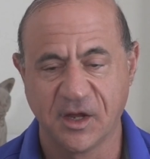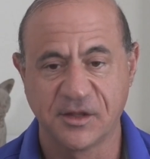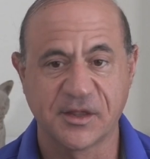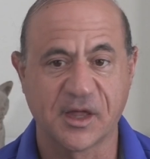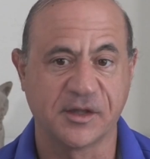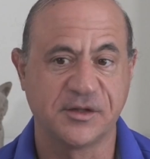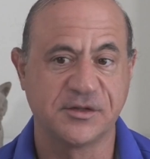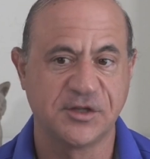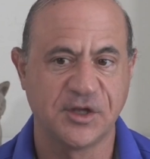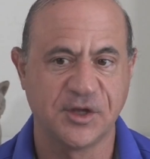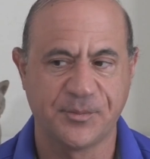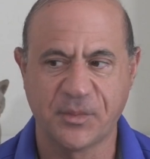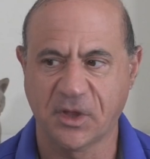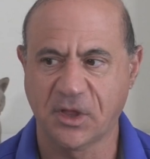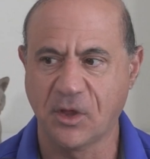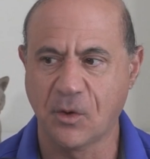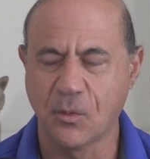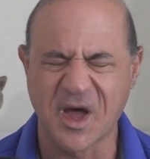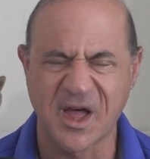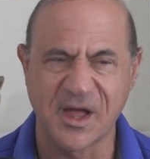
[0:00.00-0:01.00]
That's
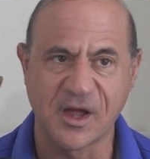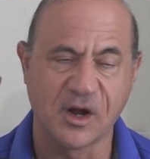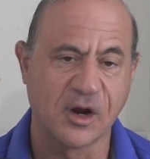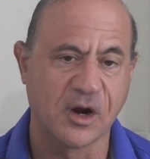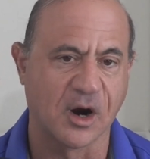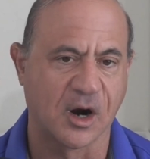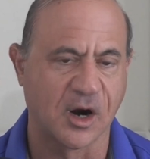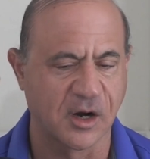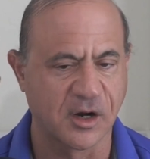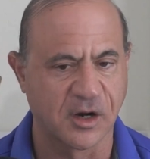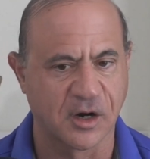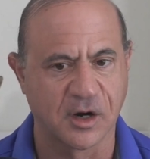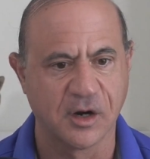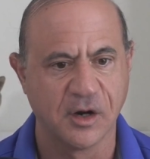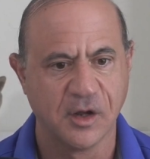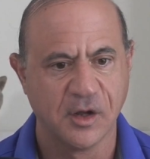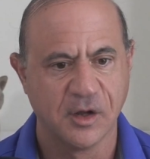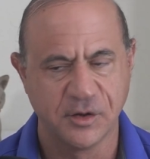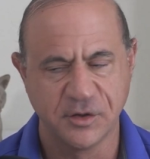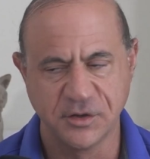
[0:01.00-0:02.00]
typically why a
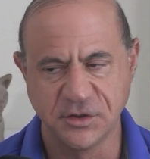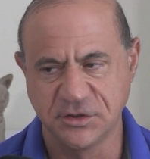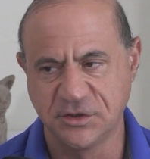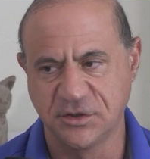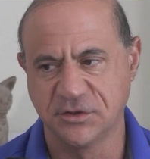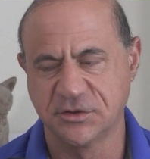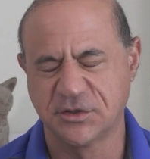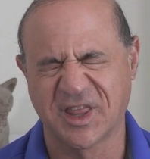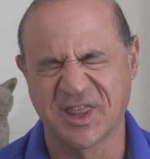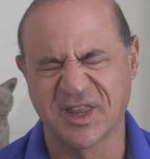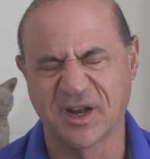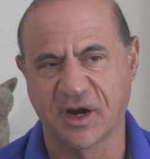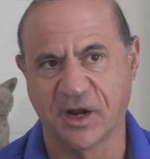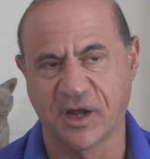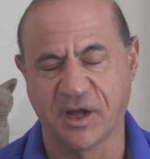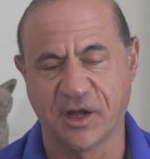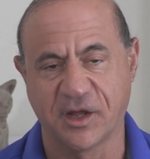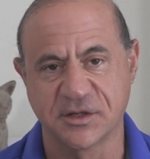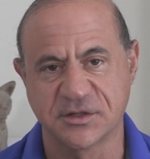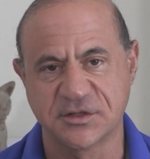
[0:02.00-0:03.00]
gardener who's using their
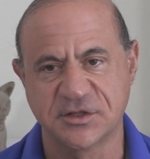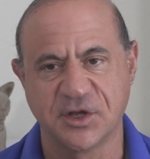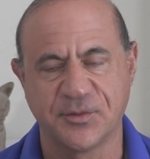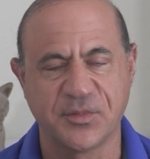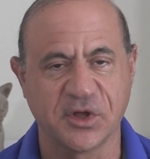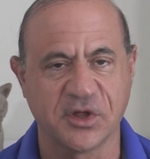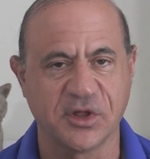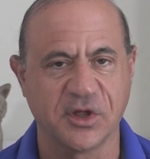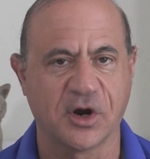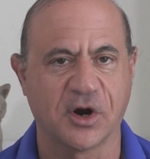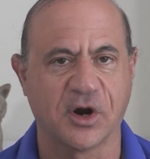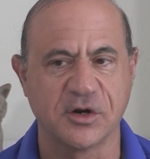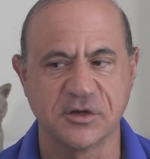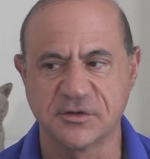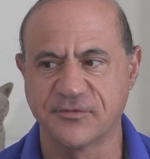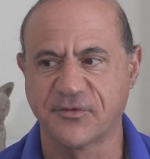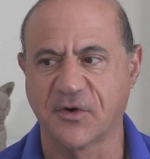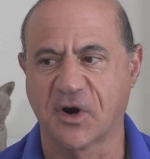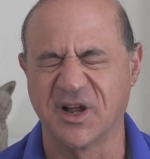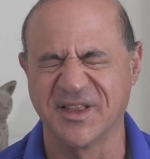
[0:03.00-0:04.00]
hands typically
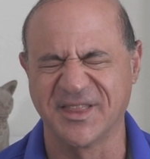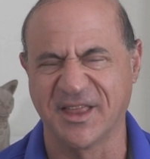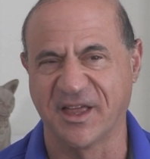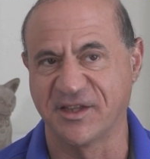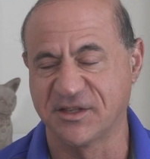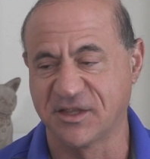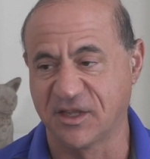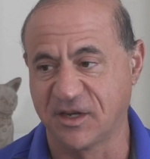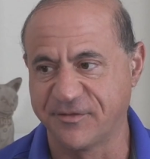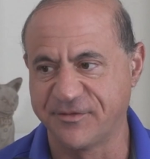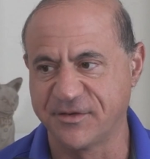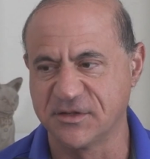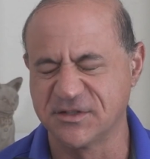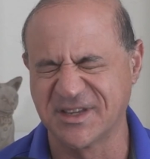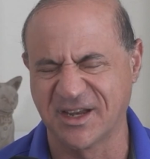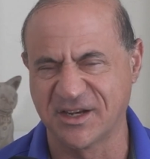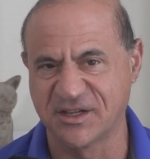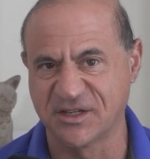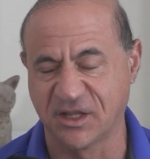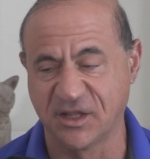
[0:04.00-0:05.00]
earns far less than a
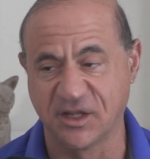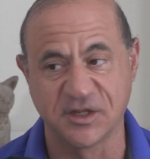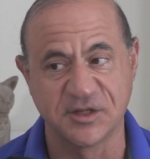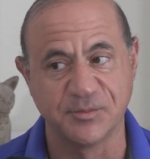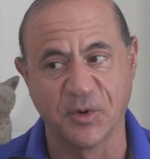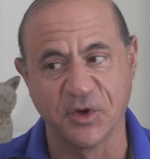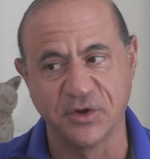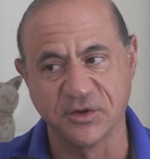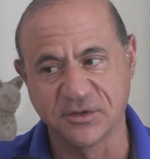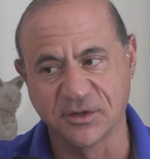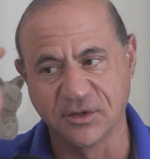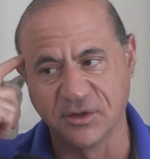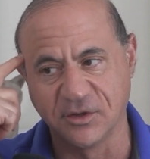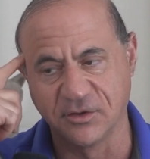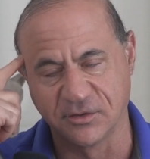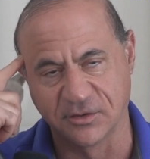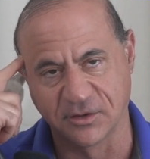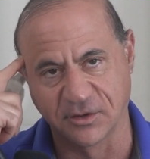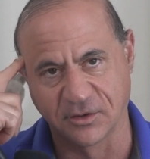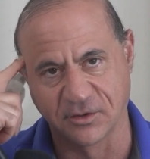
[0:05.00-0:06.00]
physician that's mostly
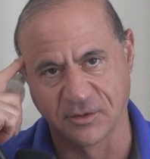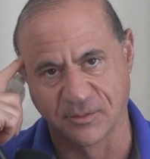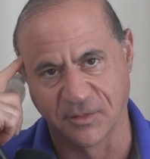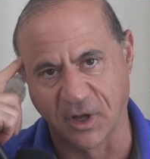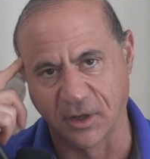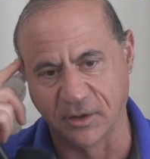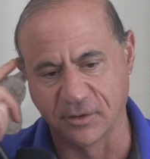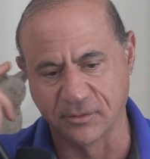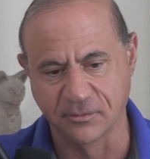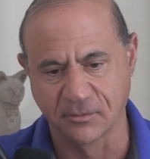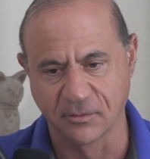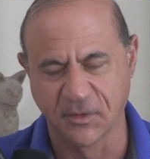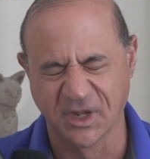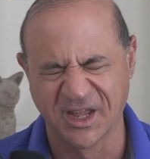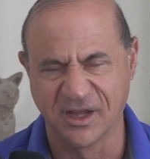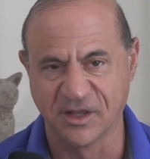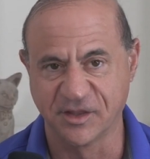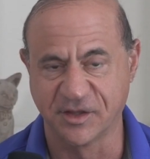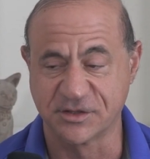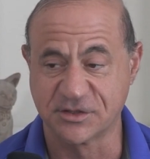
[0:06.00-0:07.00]
using their mind,
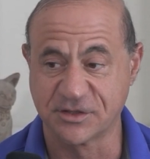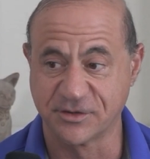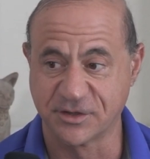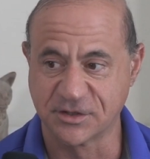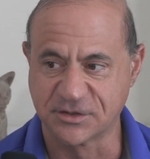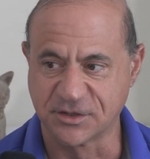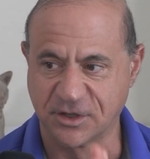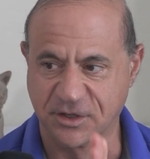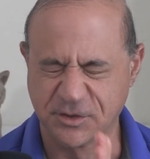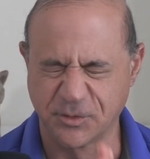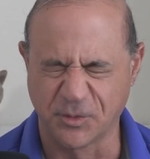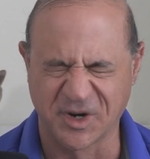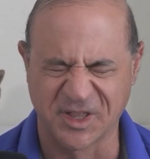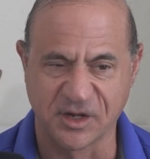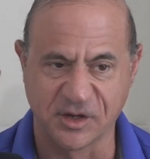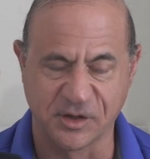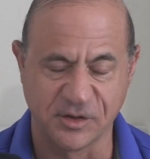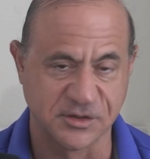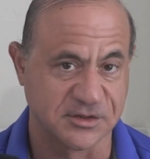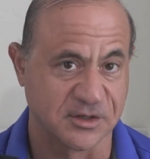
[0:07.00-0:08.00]
unless they're a surgeon where
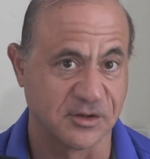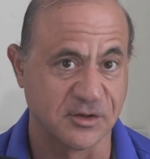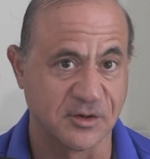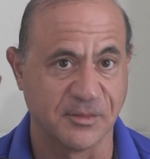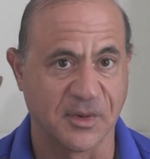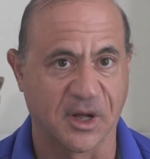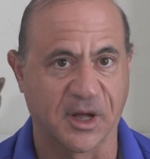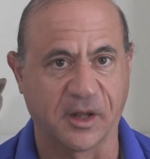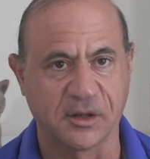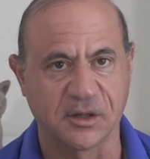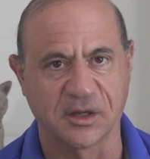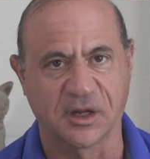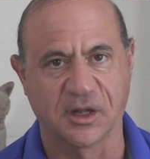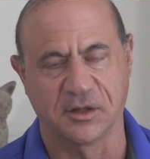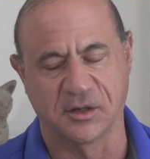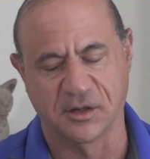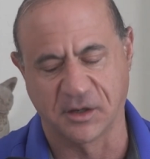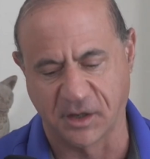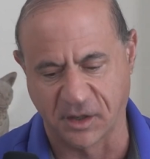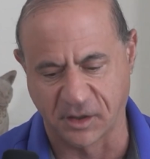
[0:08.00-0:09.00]
they're using their minds
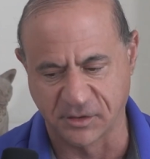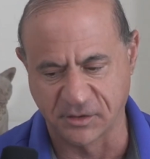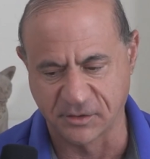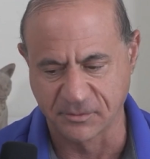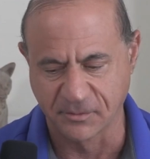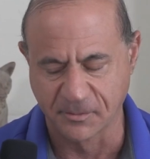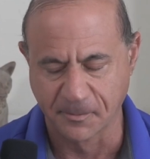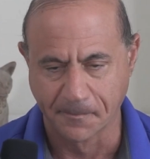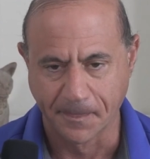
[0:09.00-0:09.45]
and their hands.